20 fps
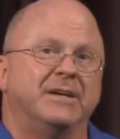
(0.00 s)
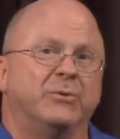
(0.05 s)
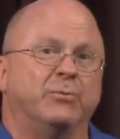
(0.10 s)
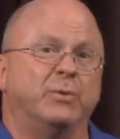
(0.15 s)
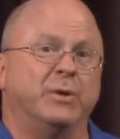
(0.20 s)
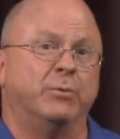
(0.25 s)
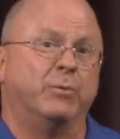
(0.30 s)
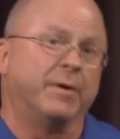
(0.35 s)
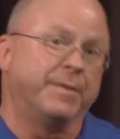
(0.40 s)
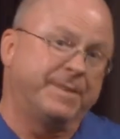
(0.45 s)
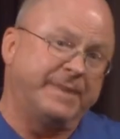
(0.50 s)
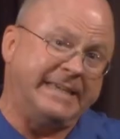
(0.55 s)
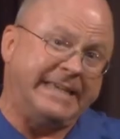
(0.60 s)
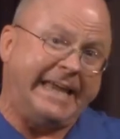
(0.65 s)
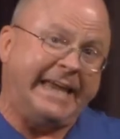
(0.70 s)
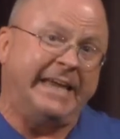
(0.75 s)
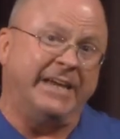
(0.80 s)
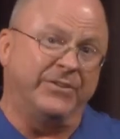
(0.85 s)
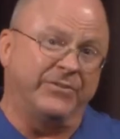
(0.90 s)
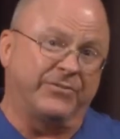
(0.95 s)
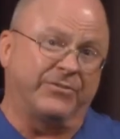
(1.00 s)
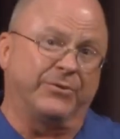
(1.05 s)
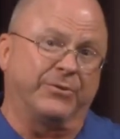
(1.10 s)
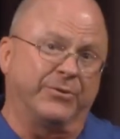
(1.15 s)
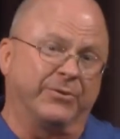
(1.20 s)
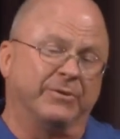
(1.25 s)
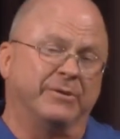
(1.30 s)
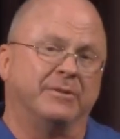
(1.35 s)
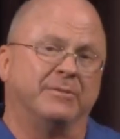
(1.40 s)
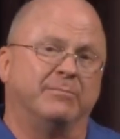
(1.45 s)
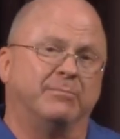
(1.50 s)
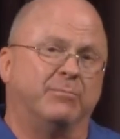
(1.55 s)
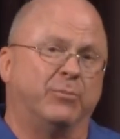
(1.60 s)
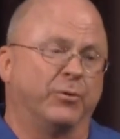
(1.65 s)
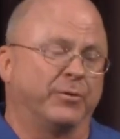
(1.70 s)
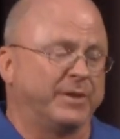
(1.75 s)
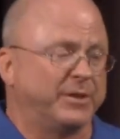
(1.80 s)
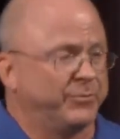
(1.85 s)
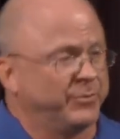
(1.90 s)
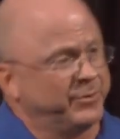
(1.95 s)
We want the answer
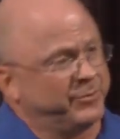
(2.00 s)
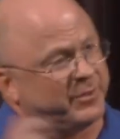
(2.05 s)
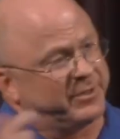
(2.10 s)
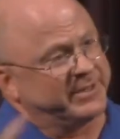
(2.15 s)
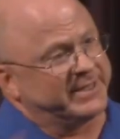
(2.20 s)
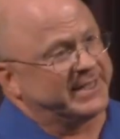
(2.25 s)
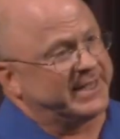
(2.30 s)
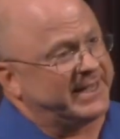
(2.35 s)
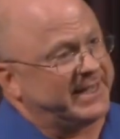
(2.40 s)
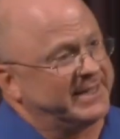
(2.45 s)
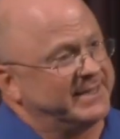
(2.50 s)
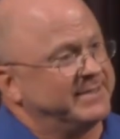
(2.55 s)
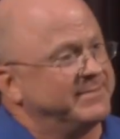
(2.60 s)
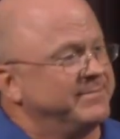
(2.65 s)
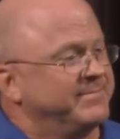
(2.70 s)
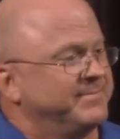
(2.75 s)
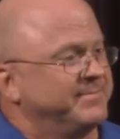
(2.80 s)
more than we want God.